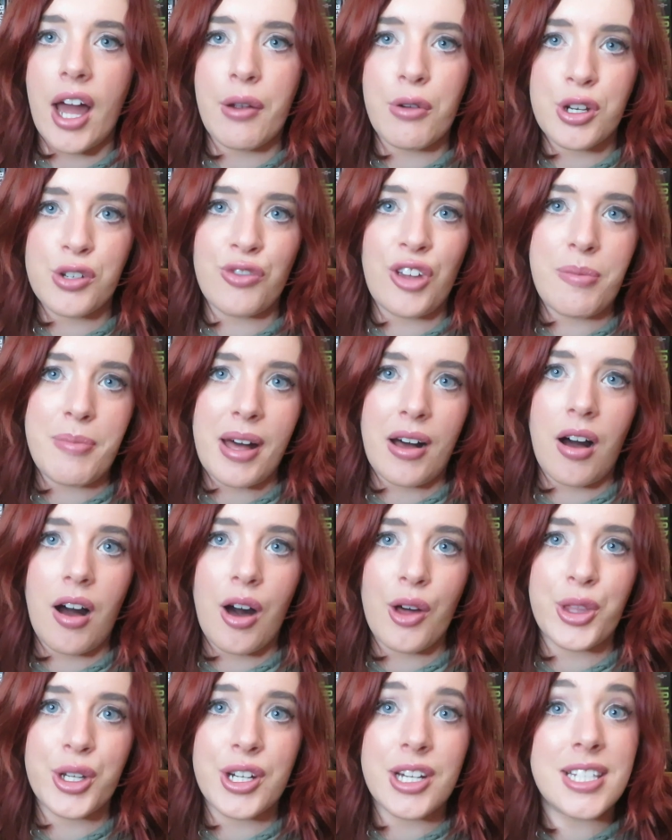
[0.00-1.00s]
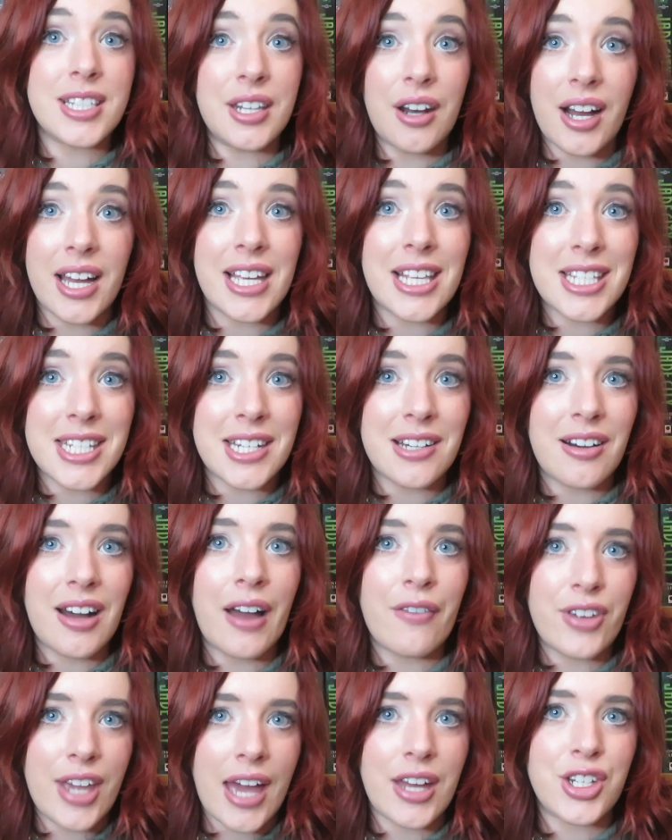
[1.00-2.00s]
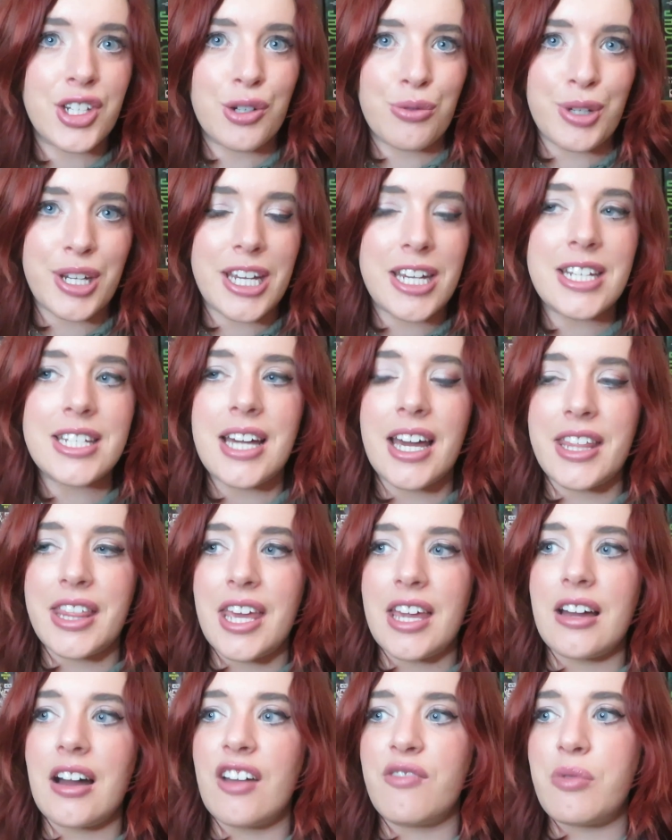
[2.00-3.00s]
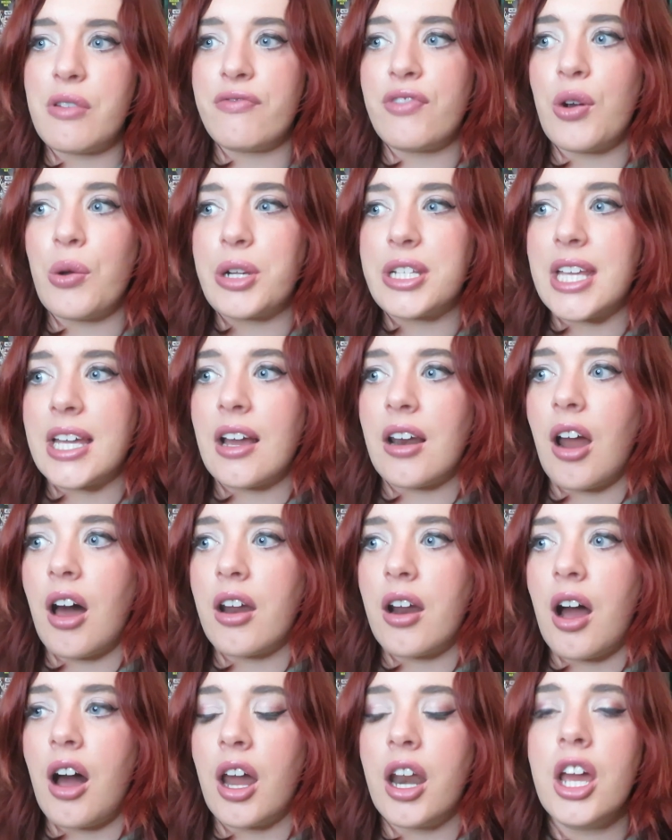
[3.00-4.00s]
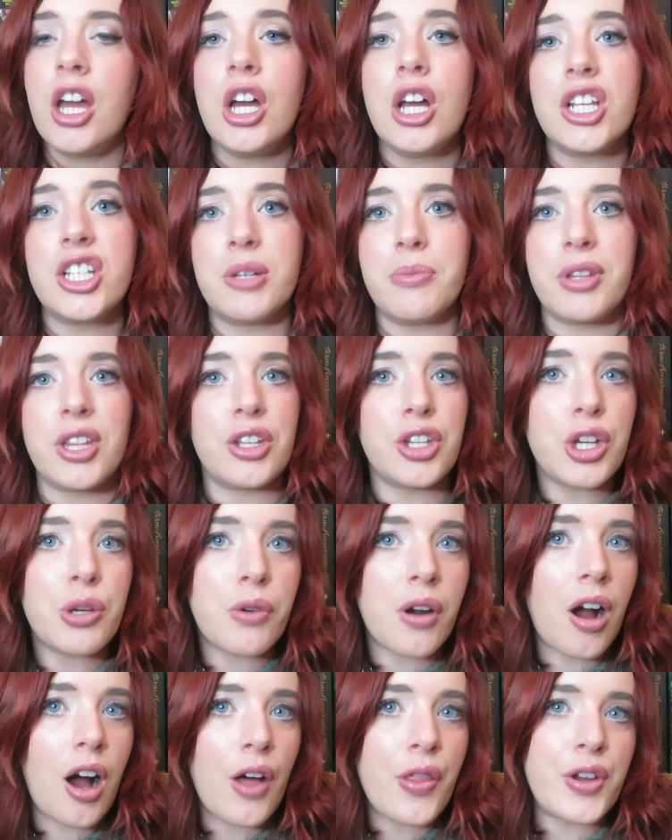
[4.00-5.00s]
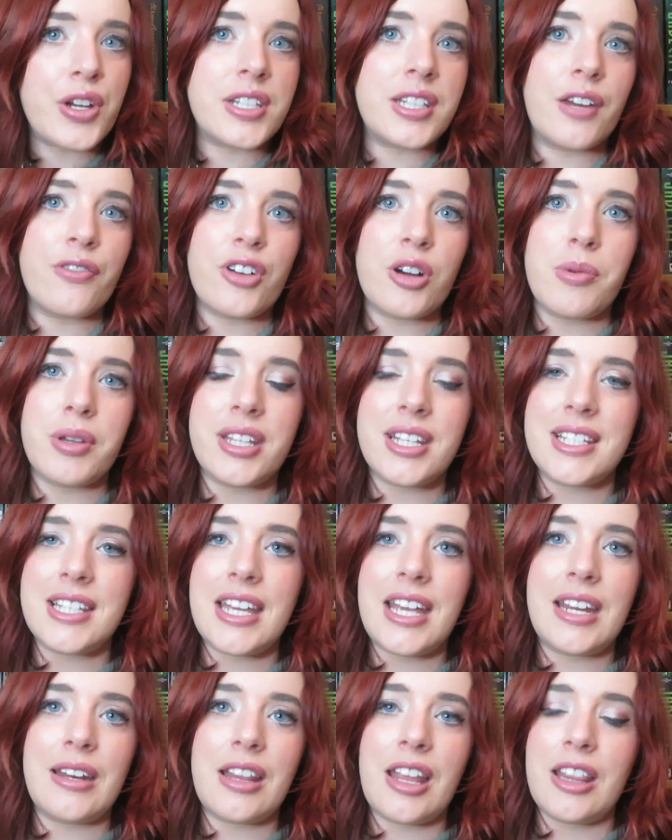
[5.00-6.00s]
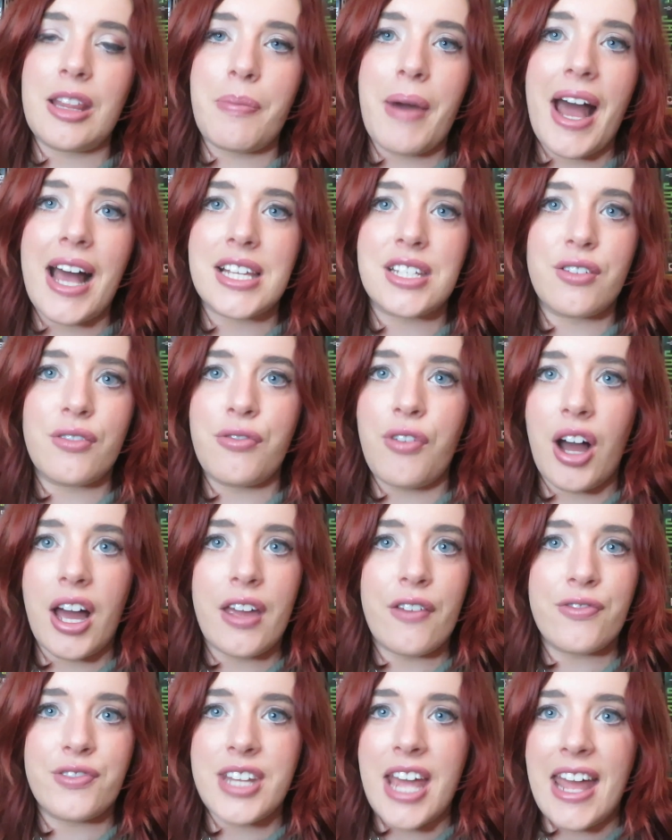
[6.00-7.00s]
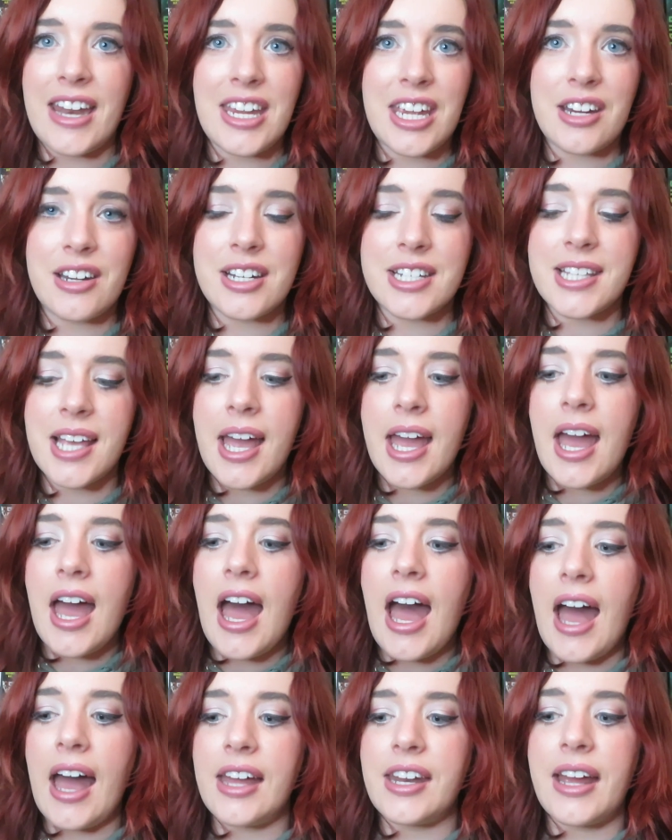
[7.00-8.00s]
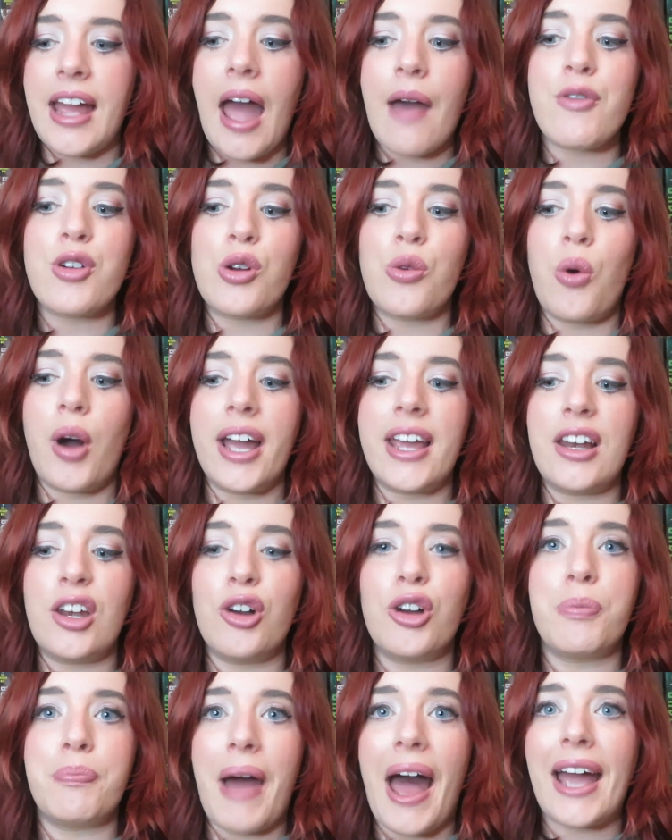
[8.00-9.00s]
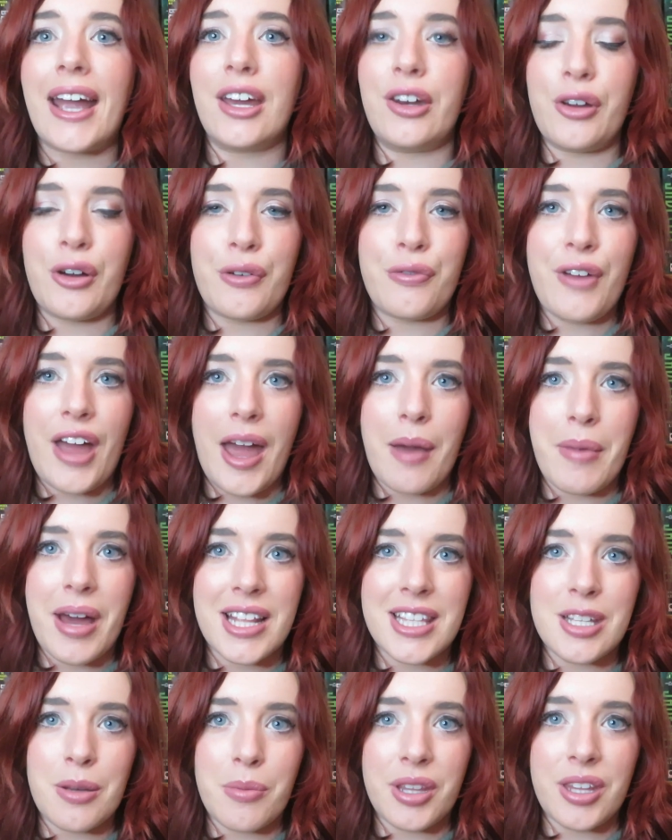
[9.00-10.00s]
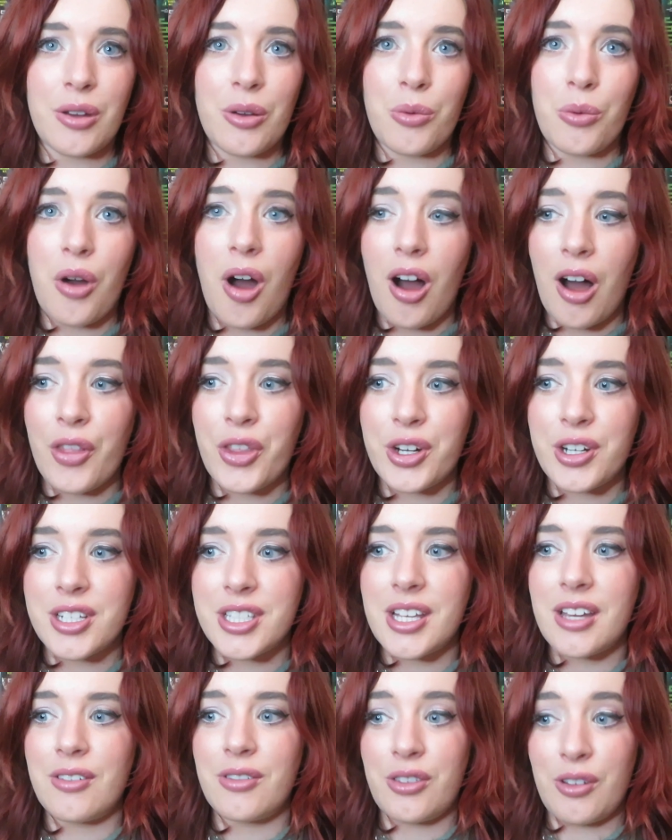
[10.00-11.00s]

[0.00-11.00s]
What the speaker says: Irish female authors that I still have yet to read. I think I've been focusing a lot on some of the newer authors that have come on the scene in the past 5-10 years, and I haven't quite looked back enough at some of the authors,